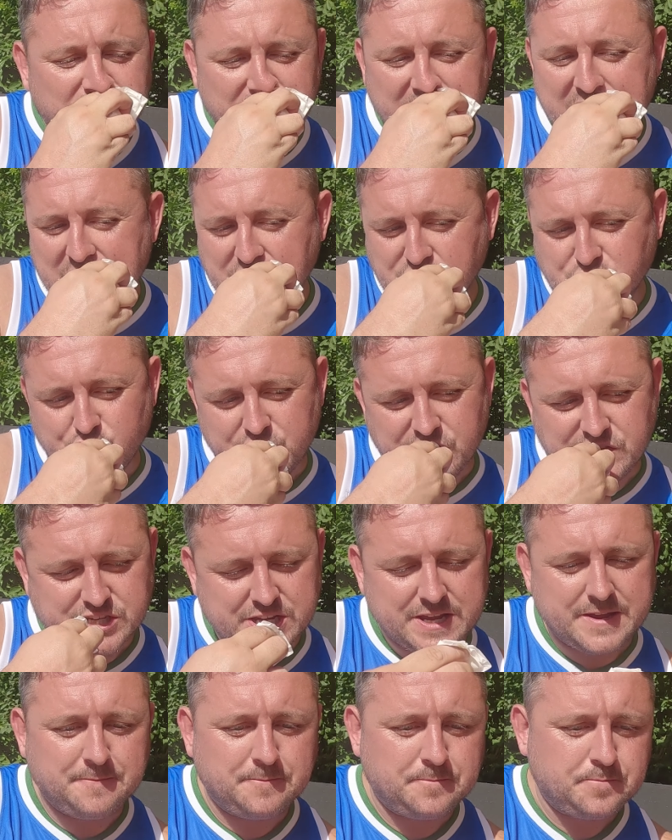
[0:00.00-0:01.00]
Really
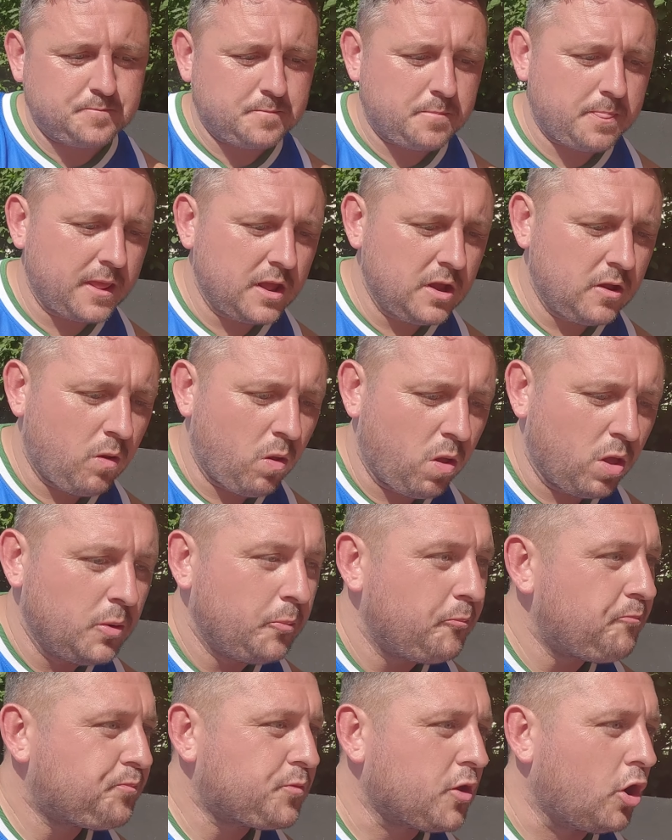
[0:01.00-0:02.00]
cheesy,
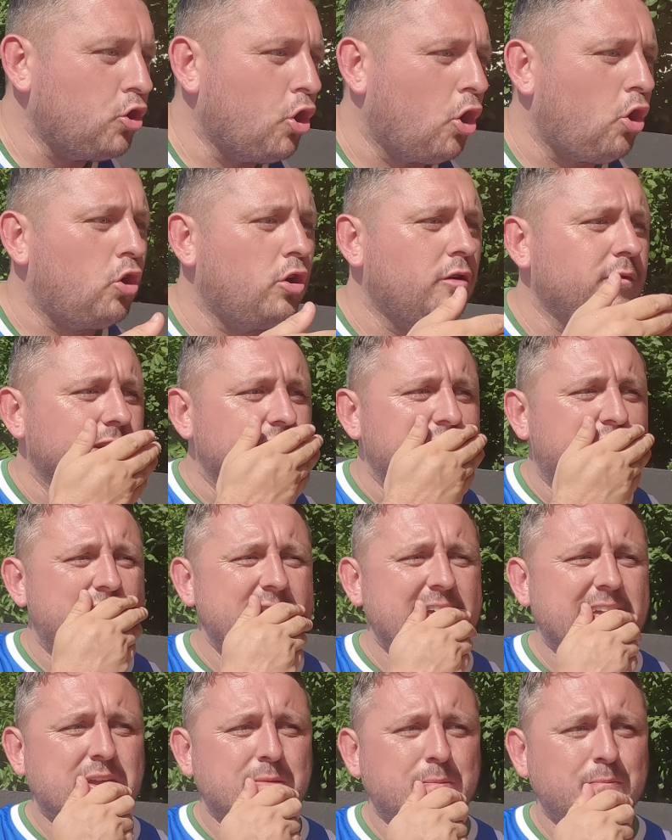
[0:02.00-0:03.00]
not overly
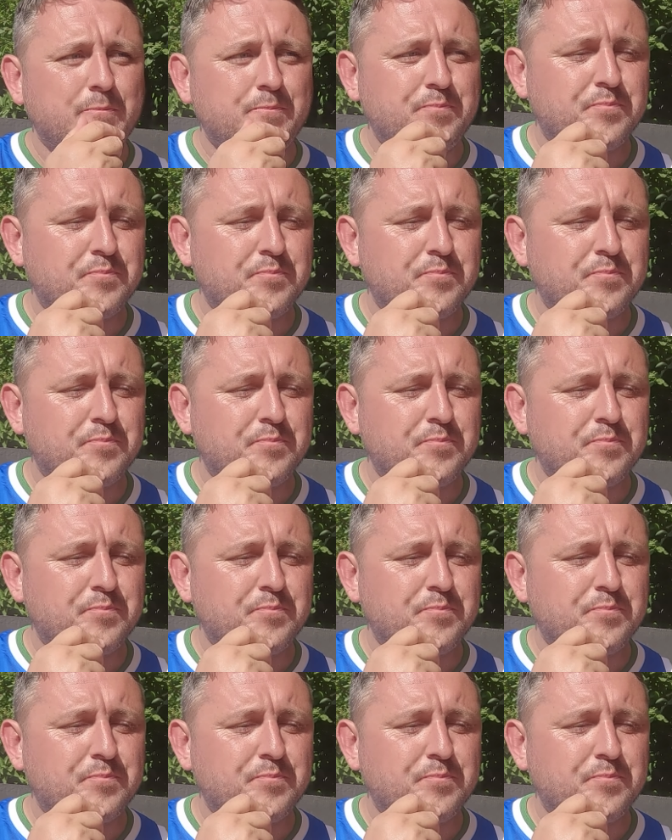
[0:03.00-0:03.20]
thick.